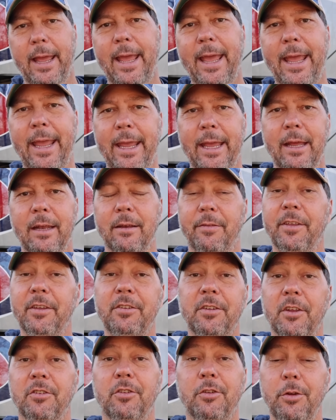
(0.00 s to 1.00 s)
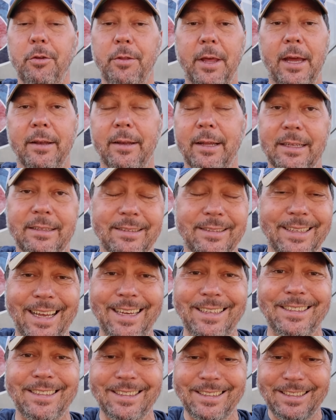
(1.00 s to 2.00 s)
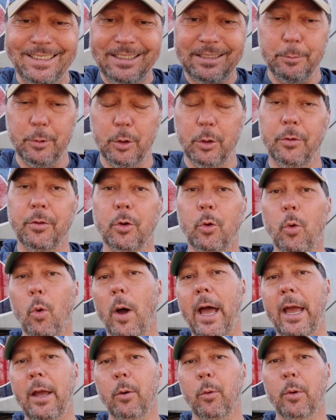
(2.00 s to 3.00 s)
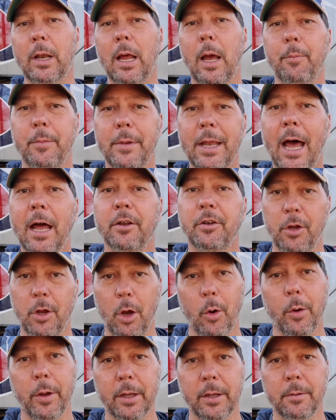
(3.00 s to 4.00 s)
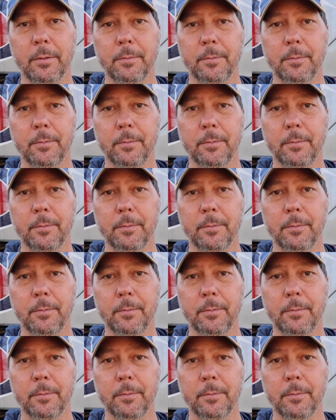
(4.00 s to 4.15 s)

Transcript: And this doesn't do that. It's nice and smooth and quiet when I'm not towing.